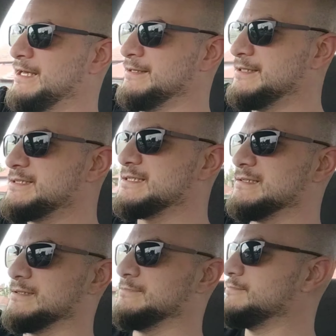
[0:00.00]
And this is
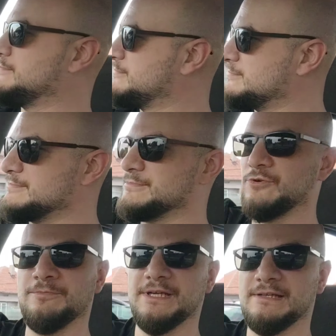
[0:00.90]

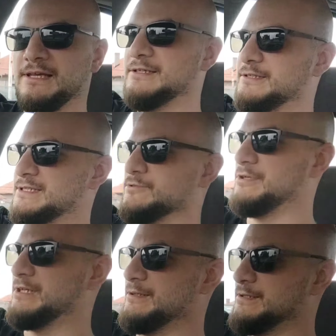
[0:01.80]
completely other
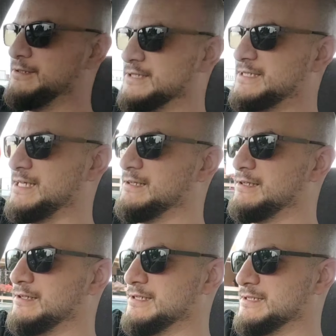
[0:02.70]
story. The
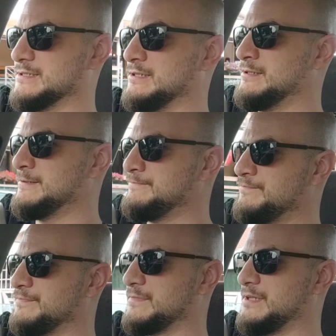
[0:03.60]
seller is
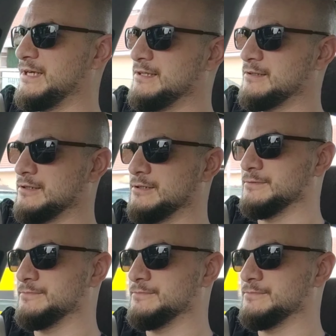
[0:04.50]
telling